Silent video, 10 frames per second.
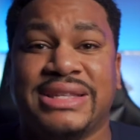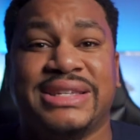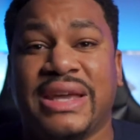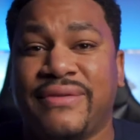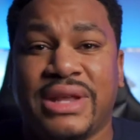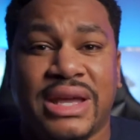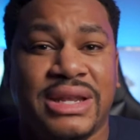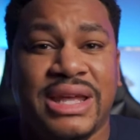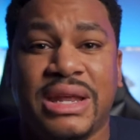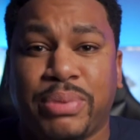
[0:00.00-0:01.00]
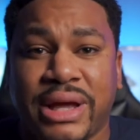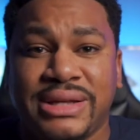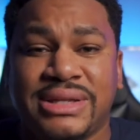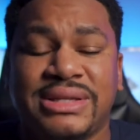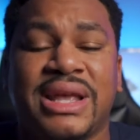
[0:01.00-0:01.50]
it's giving in any
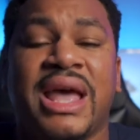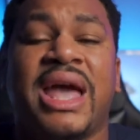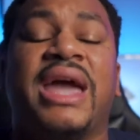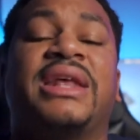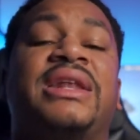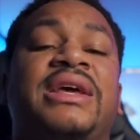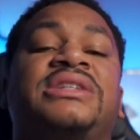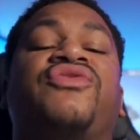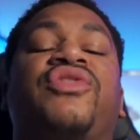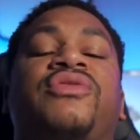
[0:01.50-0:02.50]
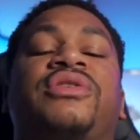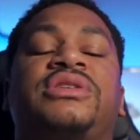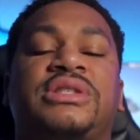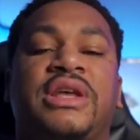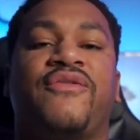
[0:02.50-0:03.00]
places, and it is very
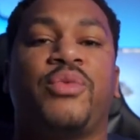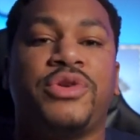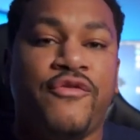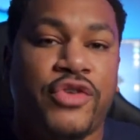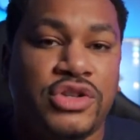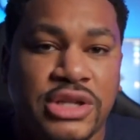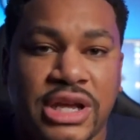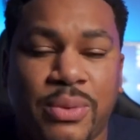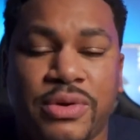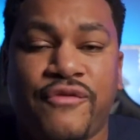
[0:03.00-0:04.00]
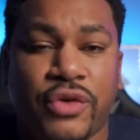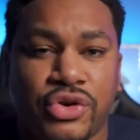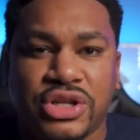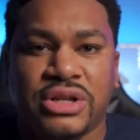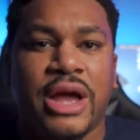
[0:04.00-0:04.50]
stiff when you first get it. When you
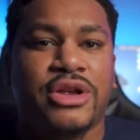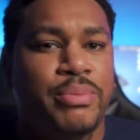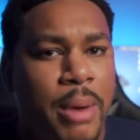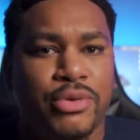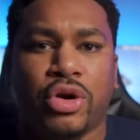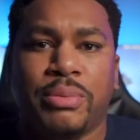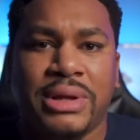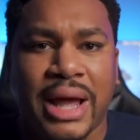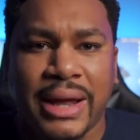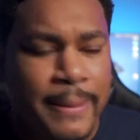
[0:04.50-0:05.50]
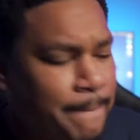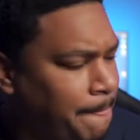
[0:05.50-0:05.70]
first sit down, you're probably going to be like,